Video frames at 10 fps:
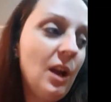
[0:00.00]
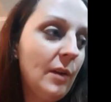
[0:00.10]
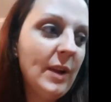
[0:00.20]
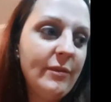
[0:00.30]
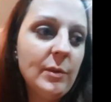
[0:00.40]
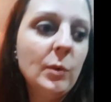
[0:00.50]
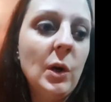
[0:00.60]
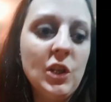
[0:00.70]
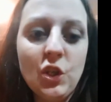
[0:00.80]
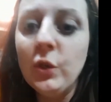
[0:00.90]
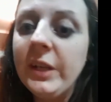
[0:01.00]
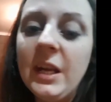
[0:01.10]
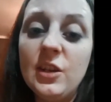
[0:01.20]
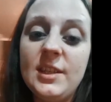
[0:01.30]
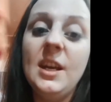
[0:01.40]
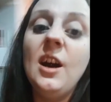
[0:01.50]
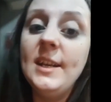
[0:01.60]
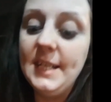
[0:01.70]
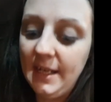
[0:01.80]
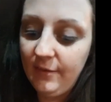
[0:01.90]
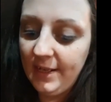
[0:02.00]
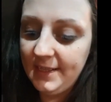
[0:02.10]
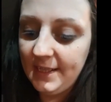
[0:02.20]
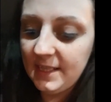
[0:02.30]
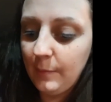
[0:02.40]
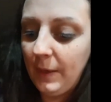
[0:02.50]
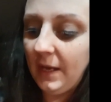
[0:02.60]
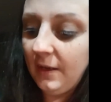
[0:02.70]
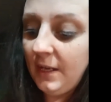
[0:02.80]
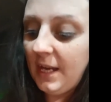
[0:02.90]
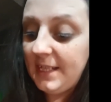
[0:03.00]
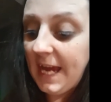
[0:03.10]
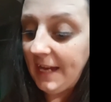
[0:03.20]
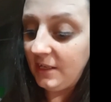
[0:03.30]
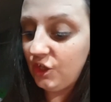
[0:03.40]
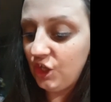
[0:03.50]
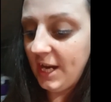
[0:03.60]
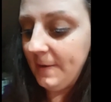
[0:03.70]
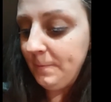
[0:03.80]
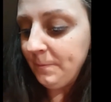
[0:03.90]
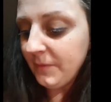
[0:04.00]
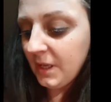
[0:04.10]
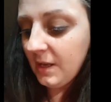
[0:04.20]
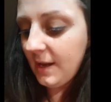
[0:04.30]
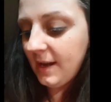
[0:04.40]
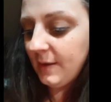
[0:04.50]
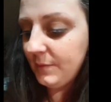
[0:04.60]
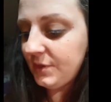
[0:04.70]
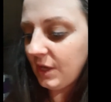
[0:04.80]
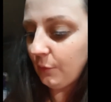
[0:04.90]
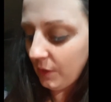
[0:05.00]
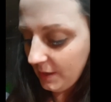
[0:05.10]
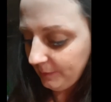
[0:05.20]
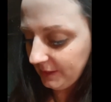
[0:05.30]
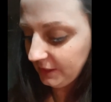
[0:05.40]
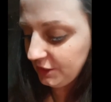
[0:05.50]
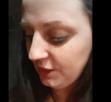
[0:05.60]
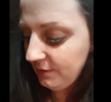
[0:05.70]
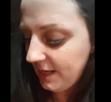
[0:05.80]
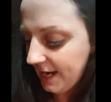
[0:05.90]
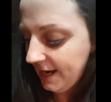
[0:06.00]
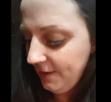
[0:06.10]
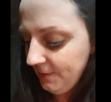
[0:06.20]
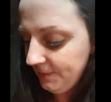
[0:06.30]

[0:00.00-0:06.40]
I've left them quite chunky because the idea is it's a bit a texture. So what I'm going to do now